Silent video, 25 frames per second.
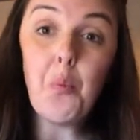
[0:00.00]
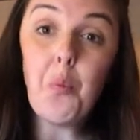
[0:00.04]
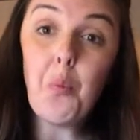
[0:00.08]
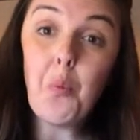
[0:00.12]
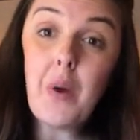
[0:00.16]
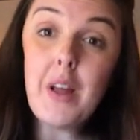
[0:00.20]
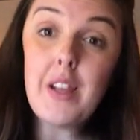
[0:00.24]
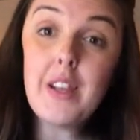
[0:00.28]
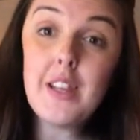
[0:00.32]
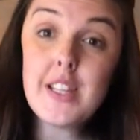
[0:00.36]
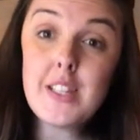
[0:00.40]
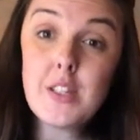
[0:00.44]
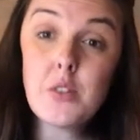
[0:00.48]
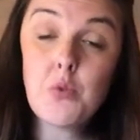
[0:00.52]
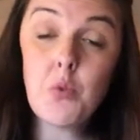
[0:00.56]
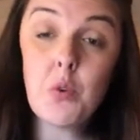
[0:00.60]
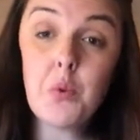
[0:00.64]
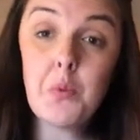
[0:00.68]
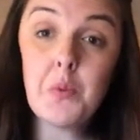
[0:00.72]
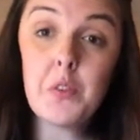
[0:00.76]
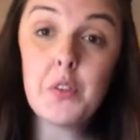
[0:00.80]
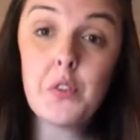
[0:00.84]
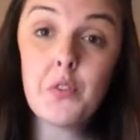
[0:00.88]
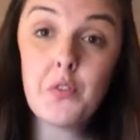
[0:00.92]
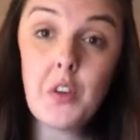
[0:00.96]
When this
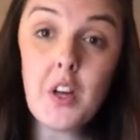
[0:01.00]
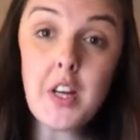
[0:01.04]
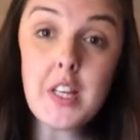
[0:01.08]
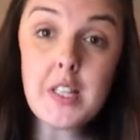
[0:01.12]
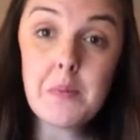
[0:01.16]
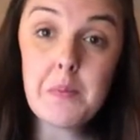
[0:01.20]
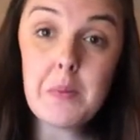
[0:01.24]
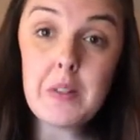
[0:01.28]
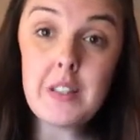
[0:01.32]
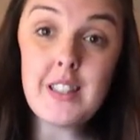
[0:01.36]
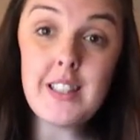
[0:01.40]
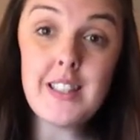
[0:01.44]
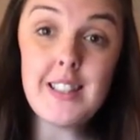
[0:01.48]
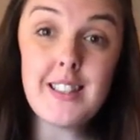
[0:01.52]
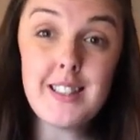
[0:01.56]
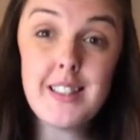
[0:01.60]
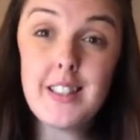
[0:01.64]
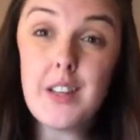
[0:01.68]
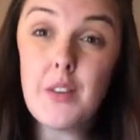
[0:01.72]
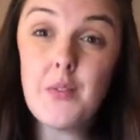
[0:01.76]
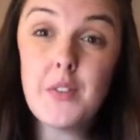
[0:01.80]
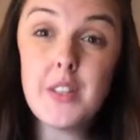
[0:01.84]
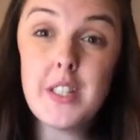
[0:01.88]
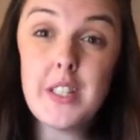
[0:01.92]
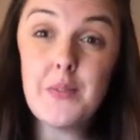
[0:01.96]
room was first built in the
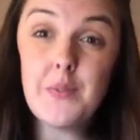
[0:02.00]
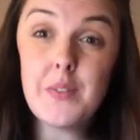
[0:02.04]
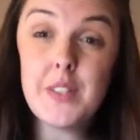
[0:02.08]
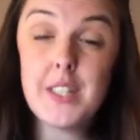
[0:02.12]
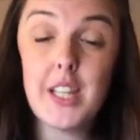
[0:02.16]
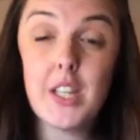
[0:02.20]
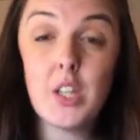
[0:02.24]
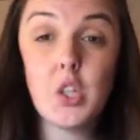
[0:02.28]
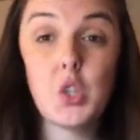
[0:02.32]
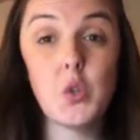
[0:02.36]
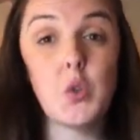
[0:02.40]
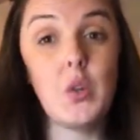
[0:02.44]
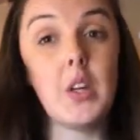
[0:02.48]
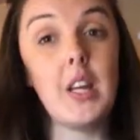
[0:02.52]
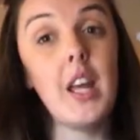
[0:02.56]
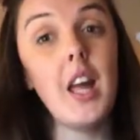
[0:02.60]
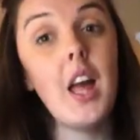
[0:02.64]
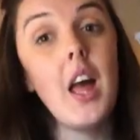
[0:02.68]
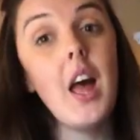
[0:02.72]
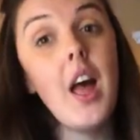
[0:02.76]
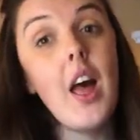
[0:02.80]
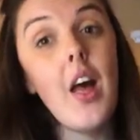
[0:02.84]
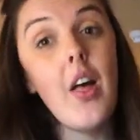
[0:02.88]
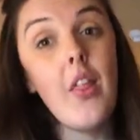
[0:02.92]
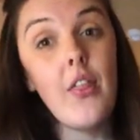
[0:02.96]
17th century,
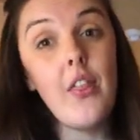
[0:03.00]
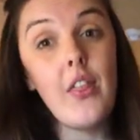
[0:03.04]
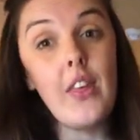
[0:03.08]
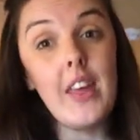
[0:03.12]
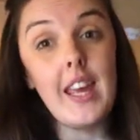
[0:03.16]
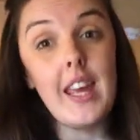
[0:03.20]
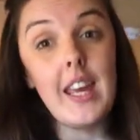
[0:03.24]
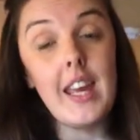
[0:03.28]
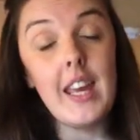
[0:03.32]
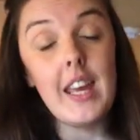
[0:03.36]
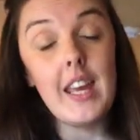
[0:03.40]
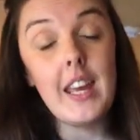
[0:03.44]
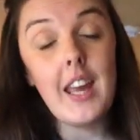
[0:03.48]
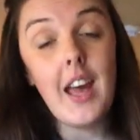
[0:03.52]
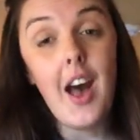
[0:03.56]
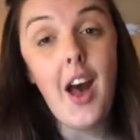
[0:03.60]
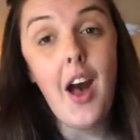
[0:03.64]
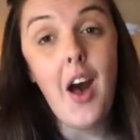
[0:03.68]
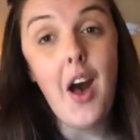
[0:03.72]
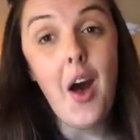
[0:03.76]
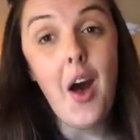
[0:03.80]
the